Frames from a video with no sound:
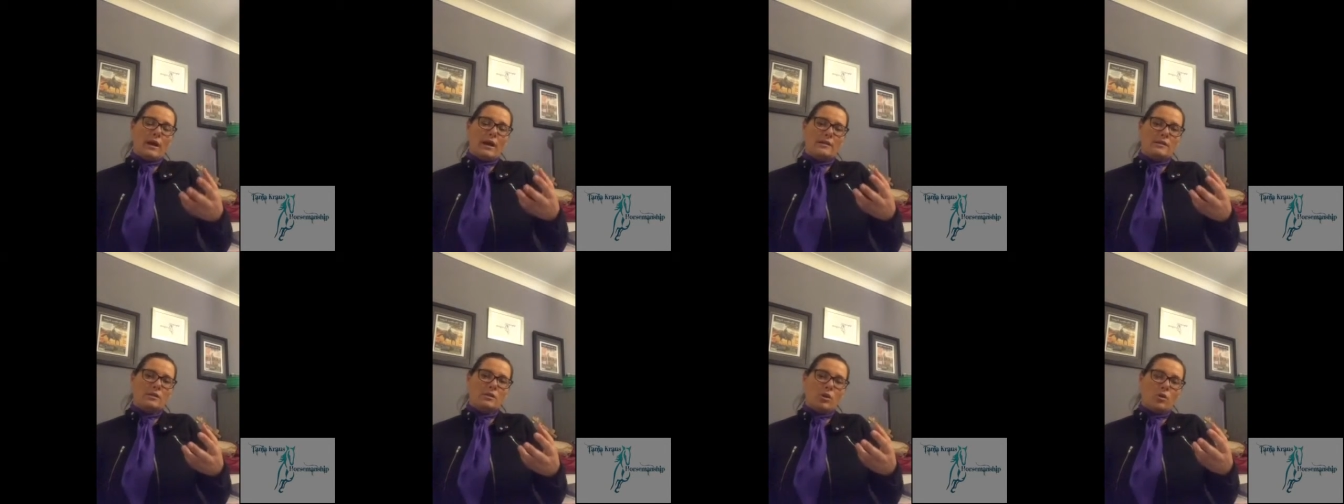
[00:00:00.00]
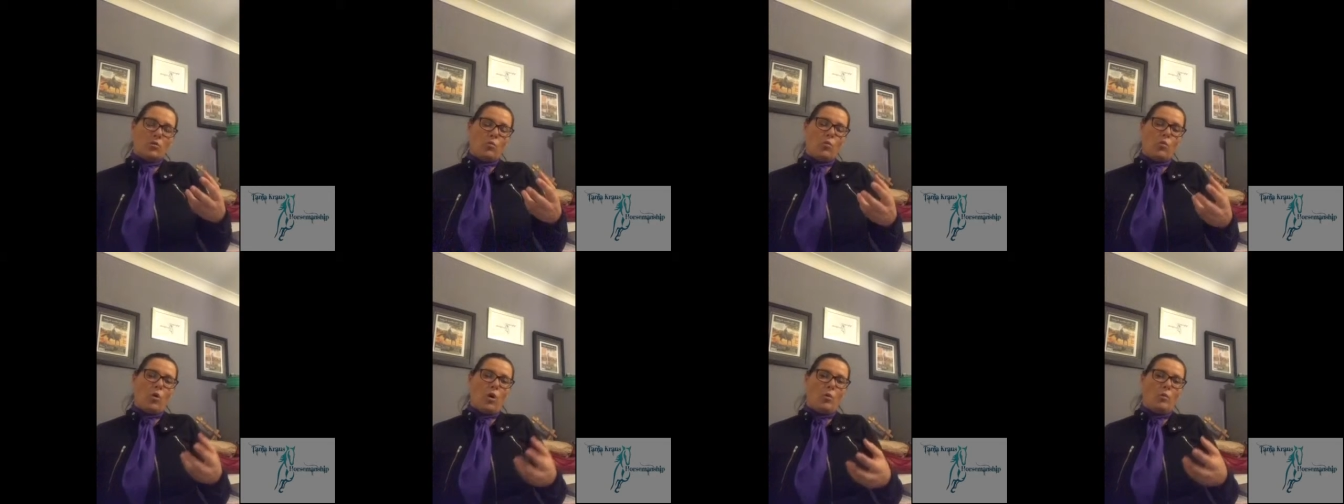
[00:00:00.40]
And so
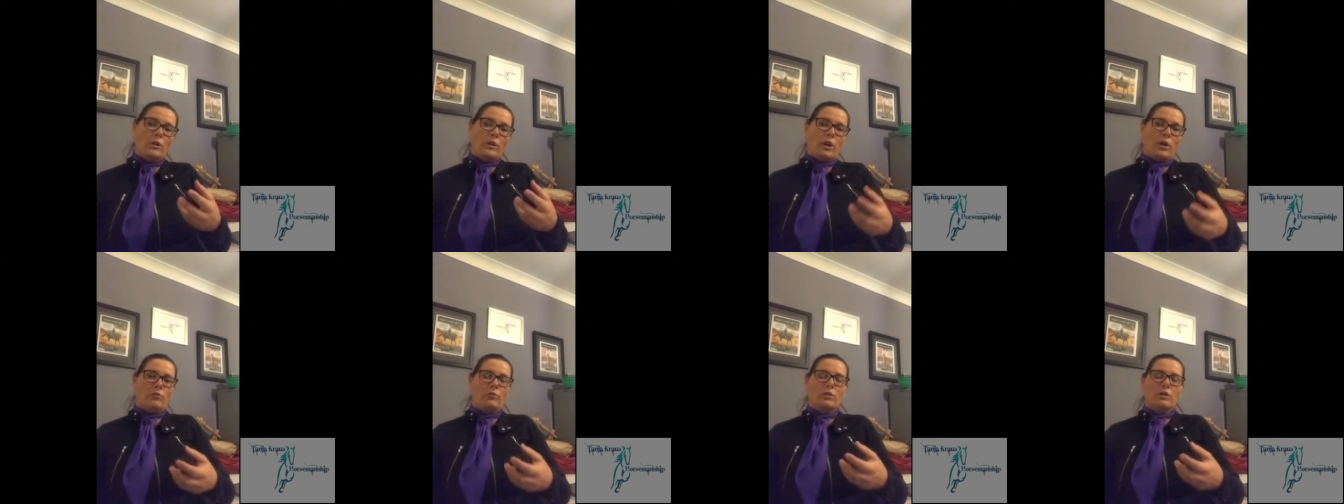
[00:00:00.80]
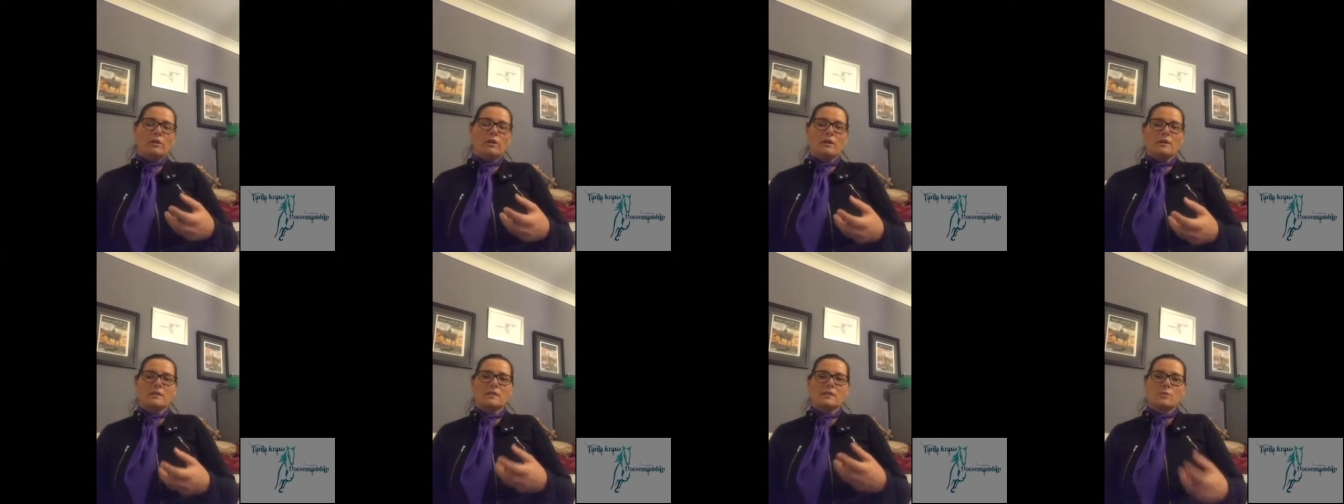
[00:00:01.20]
what we don't
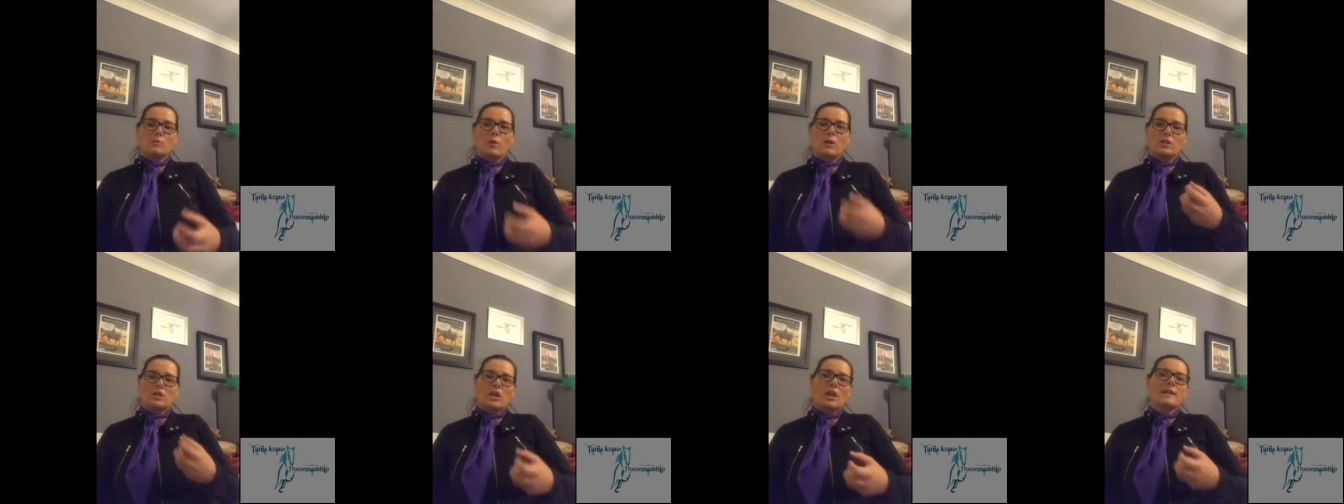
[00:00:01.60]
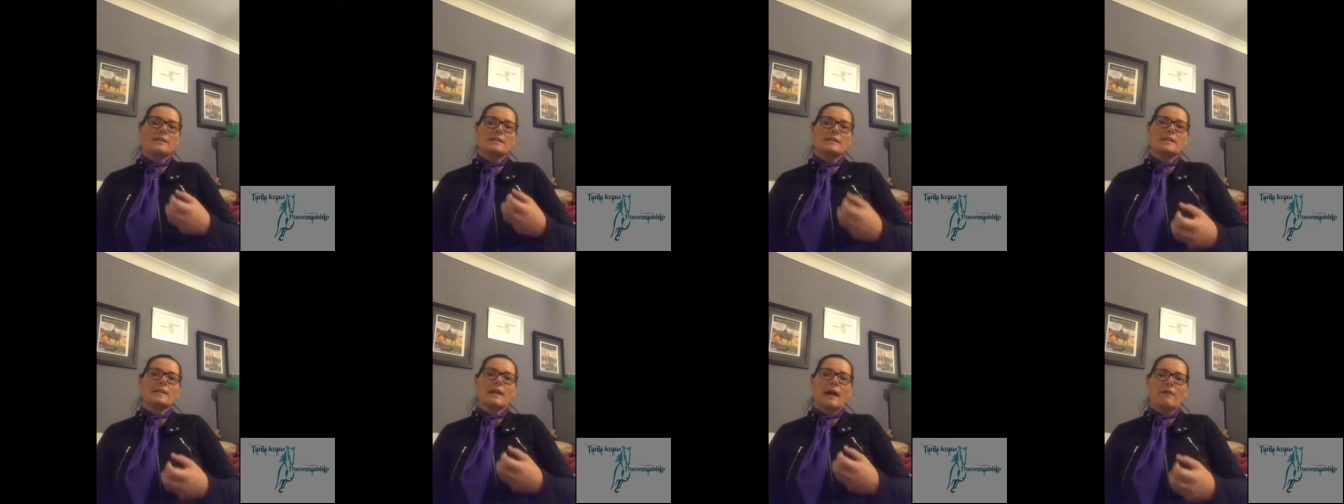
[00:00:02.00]
realize is we're
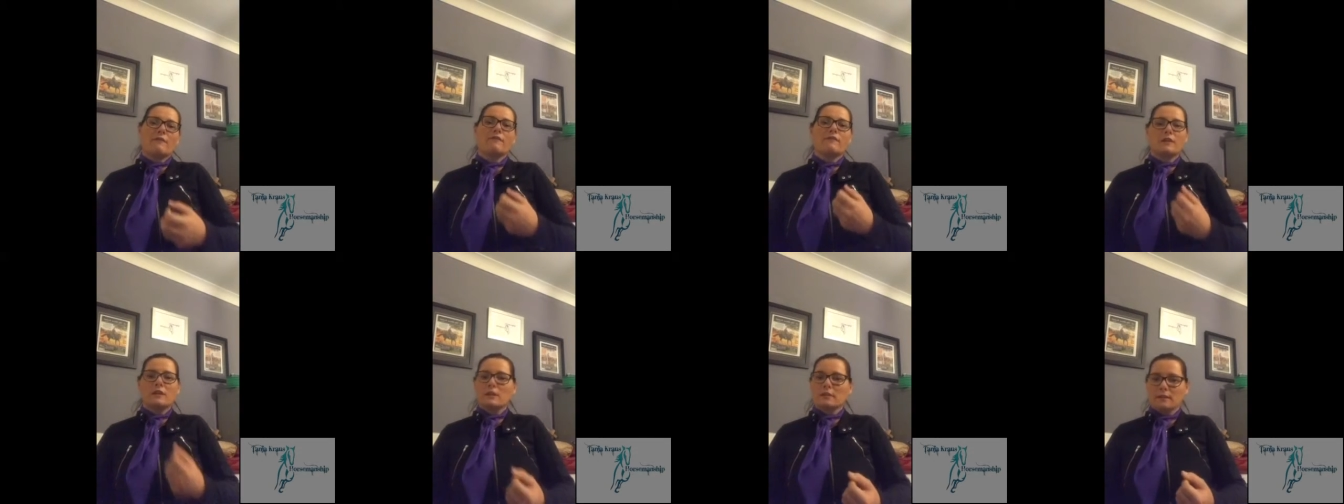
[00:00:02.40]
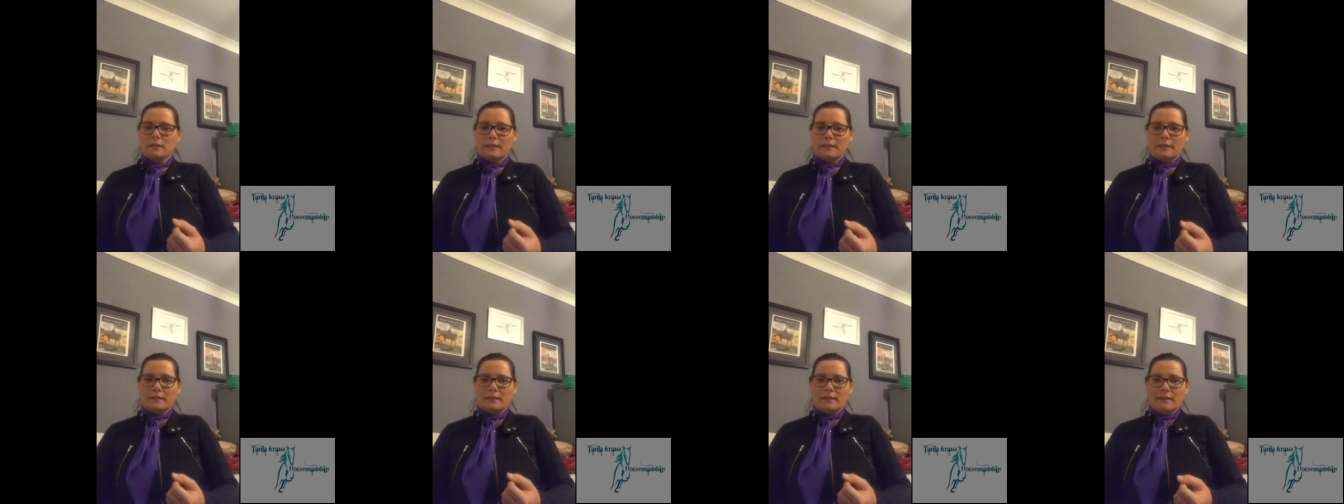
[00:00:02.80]
chasing that
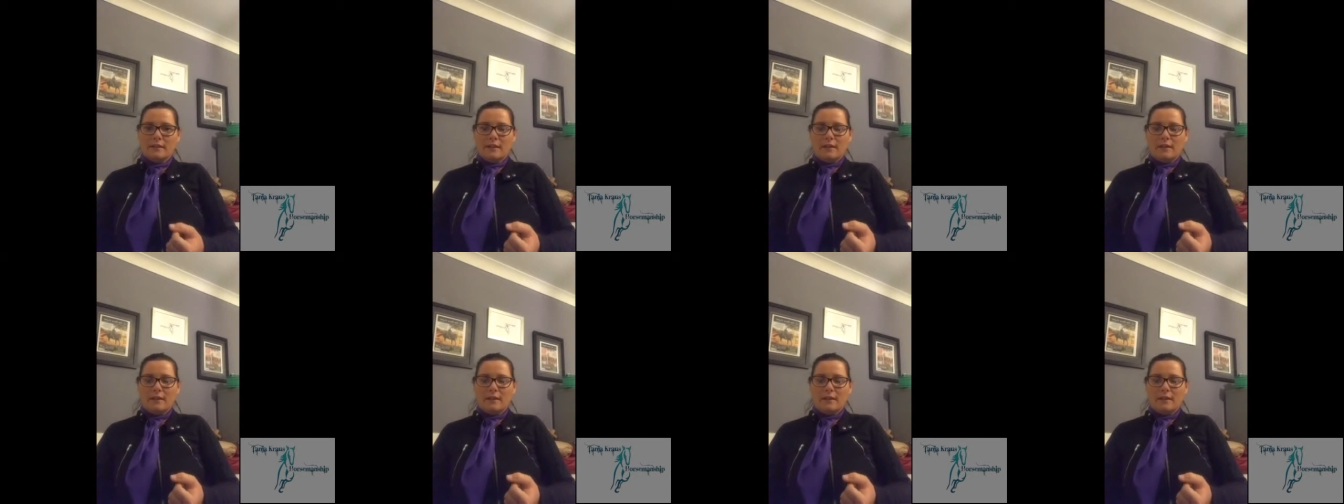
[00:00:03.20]
feeling.